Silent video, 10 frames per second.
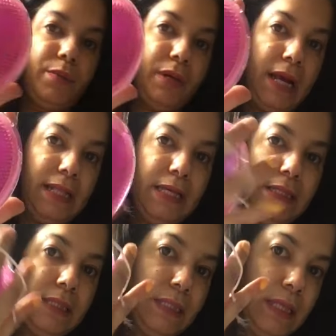put it like
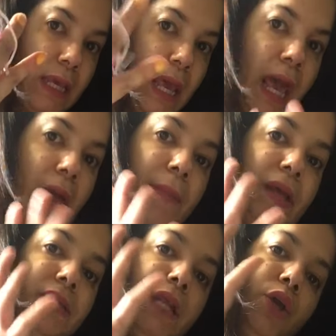this, and
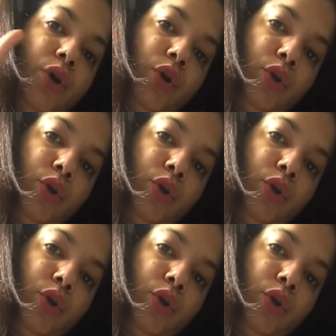basically